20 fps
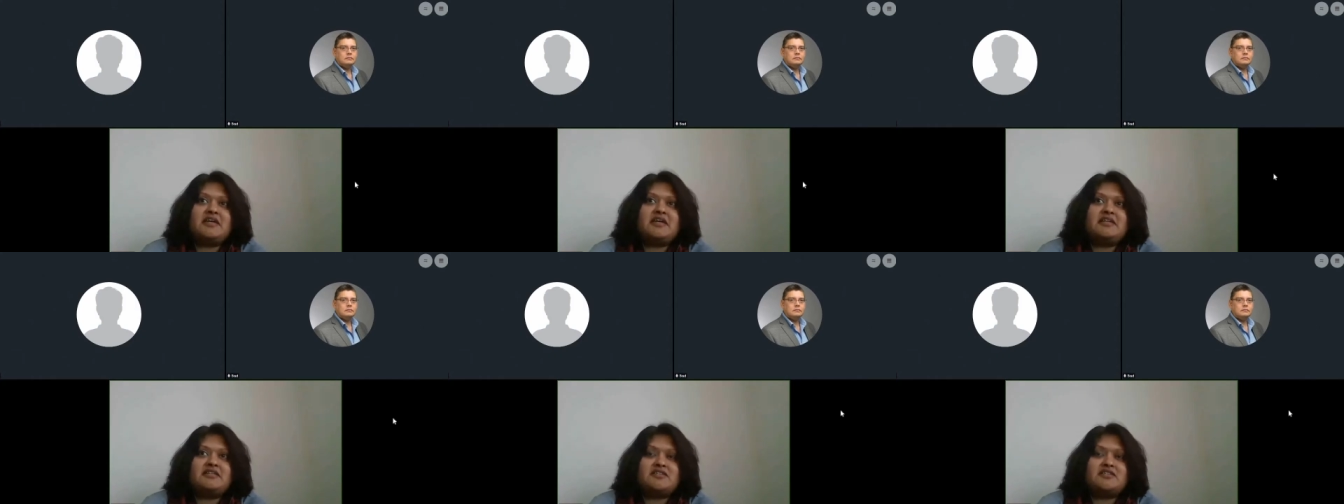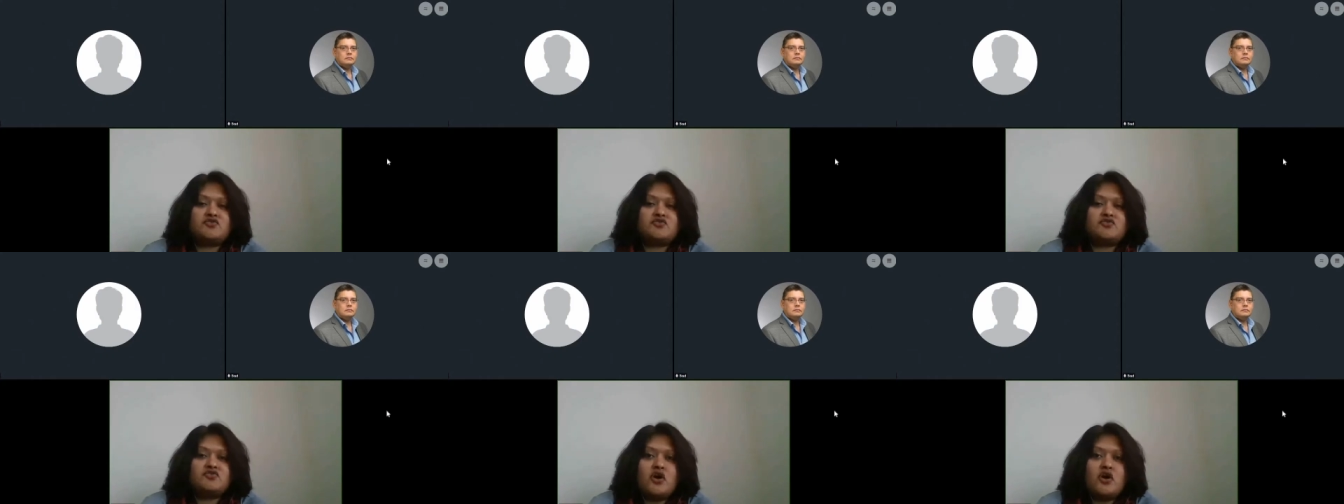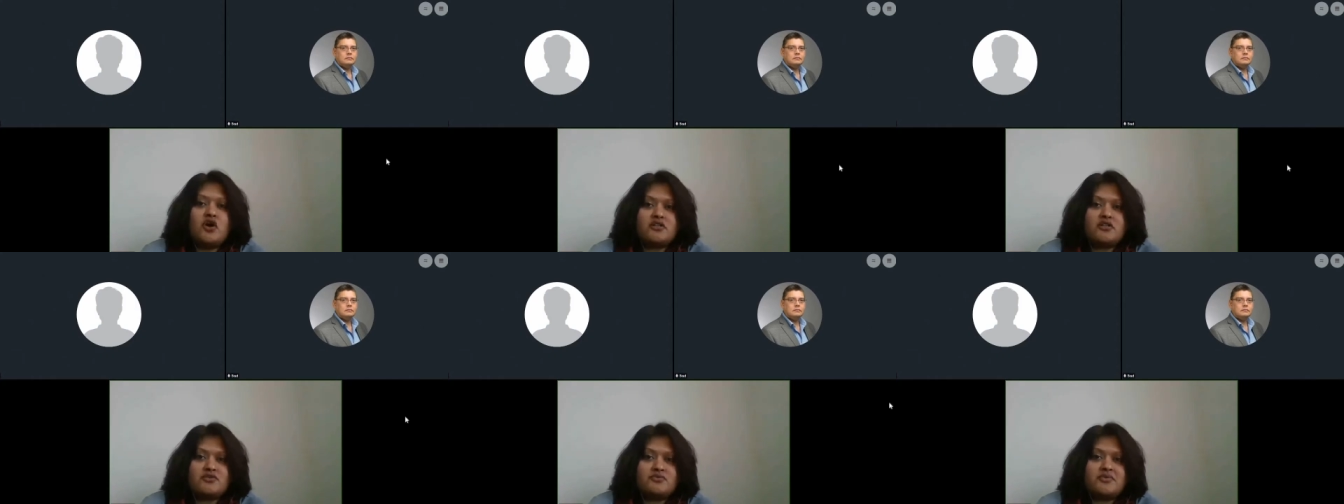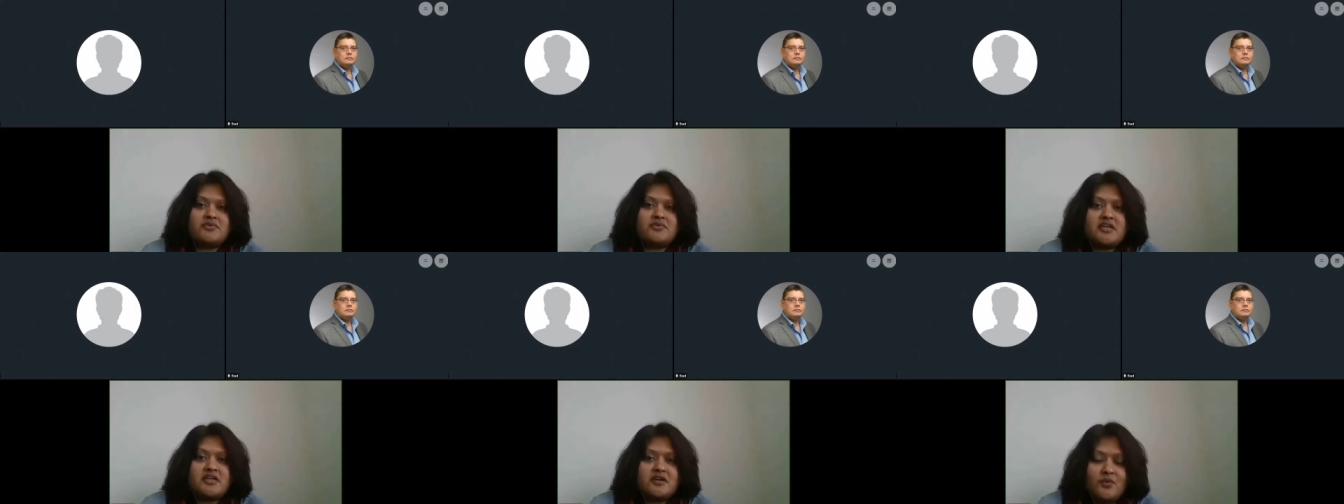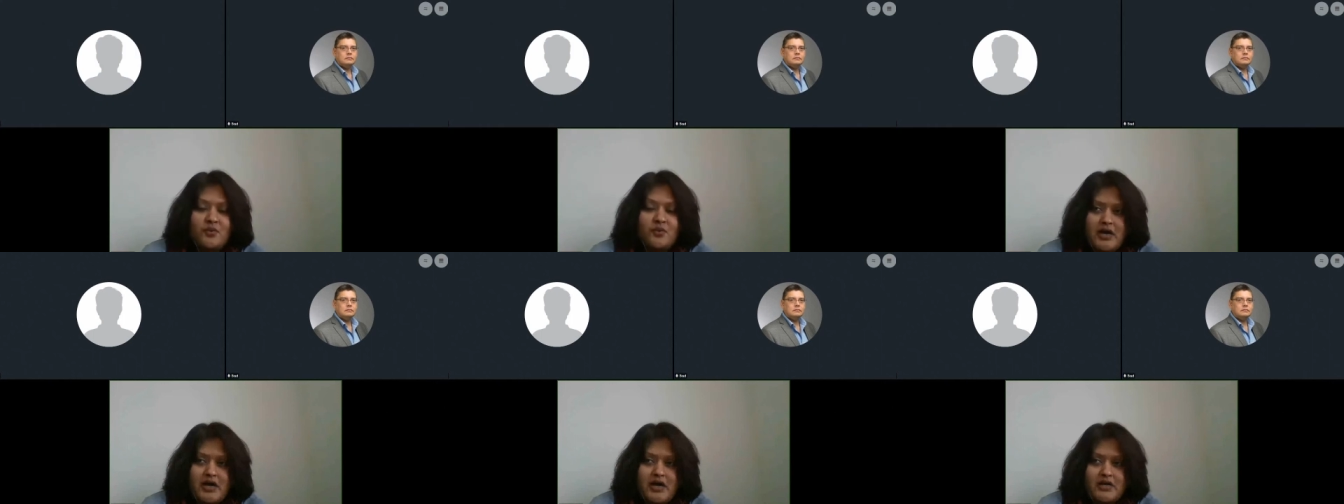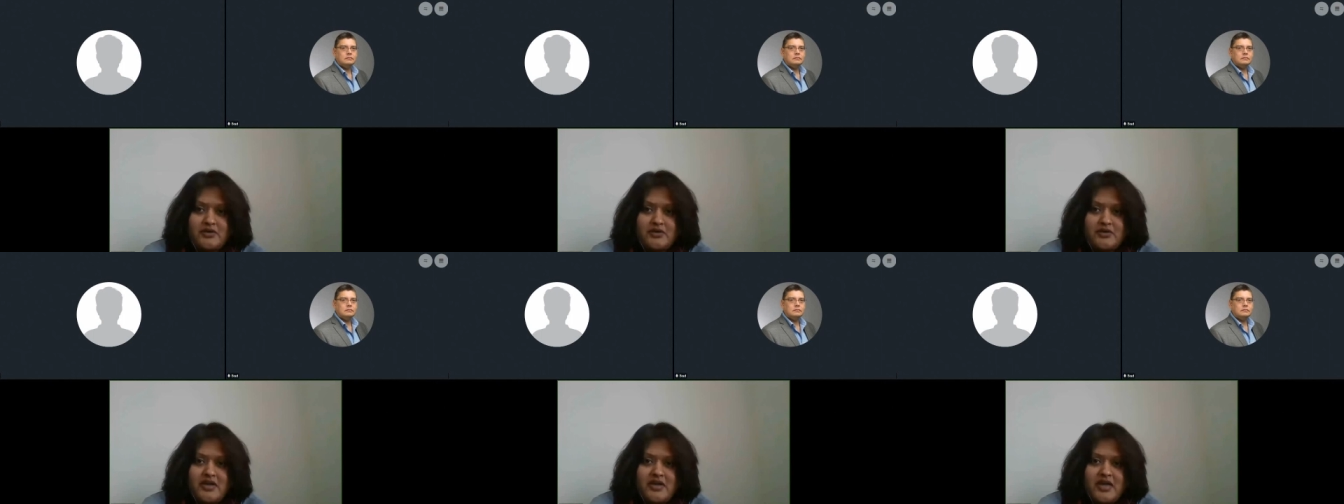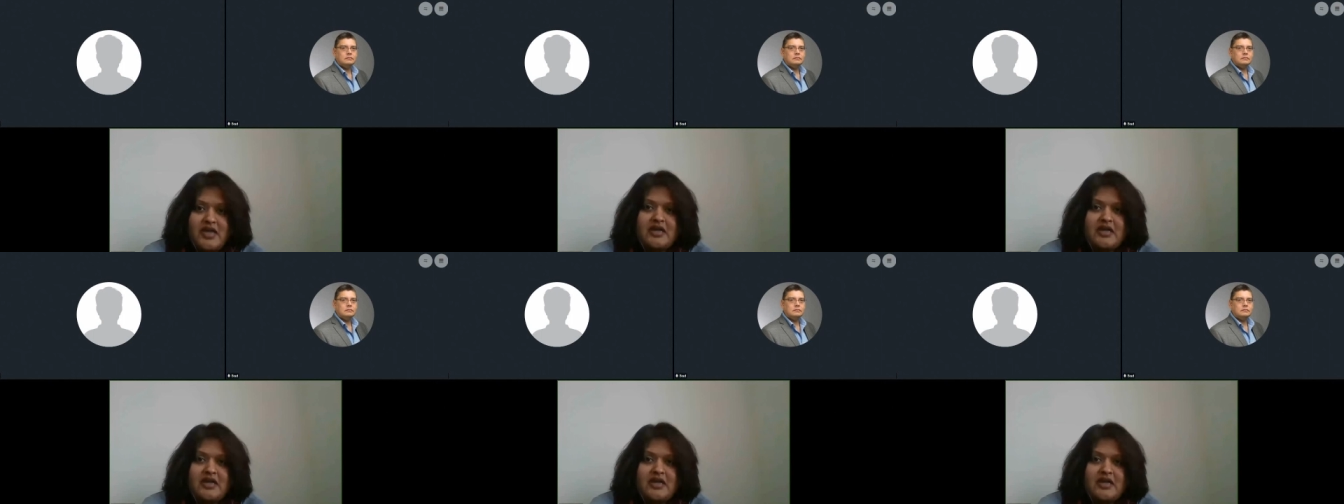it does not require